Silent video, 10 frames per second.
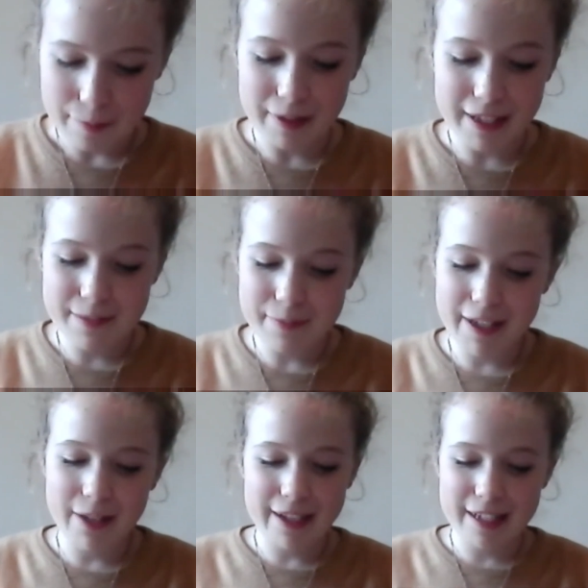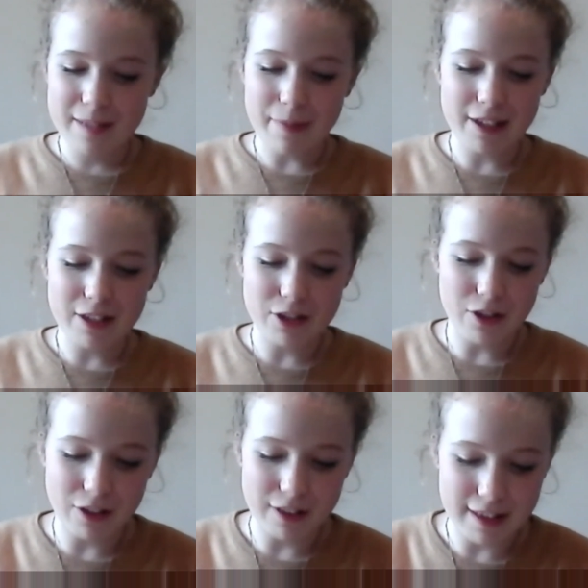Please may you expand
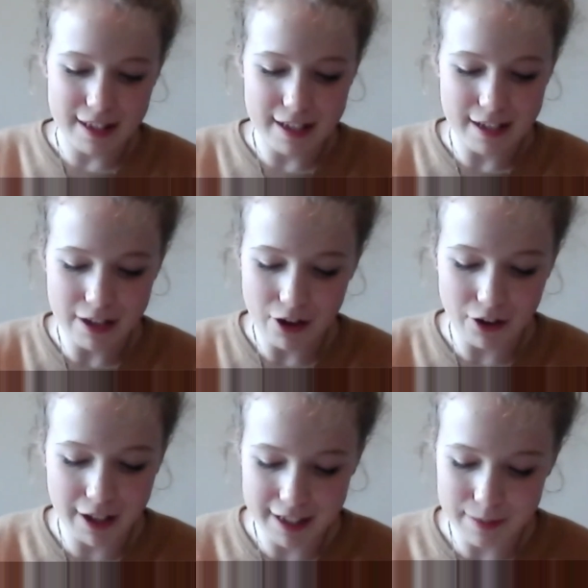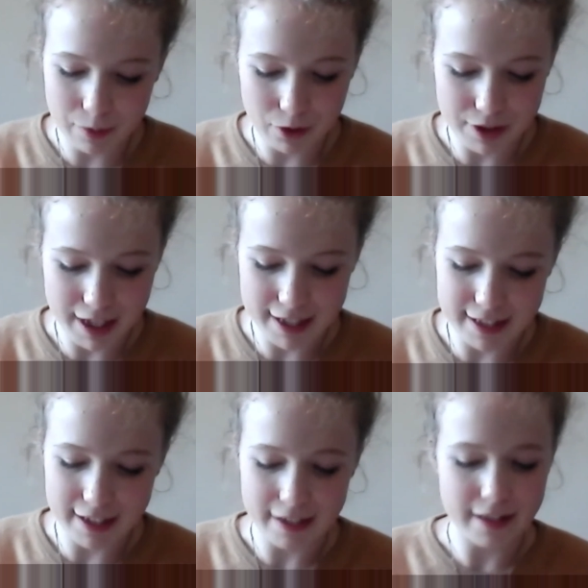on the unexplored
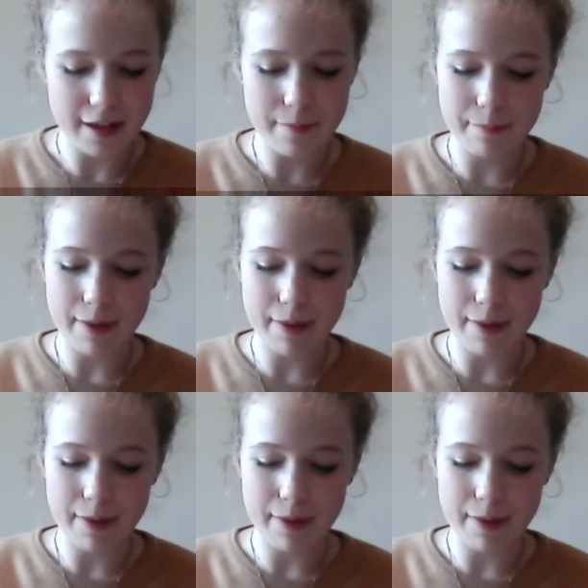idea that